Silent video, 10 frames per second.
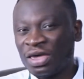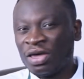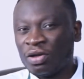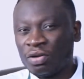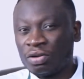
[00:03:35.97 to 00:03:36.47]

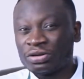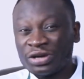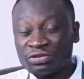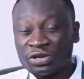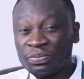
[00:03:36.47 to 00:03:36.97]
or
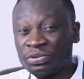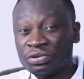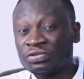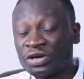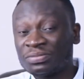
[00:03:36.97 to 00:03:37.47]
graduate
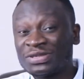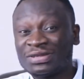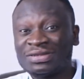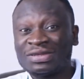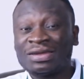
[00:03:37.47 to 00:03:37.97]
programs is
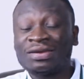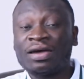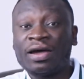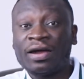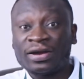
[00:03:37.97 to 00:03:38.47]
an
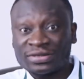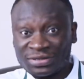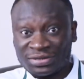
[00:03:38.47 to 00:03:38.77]
art,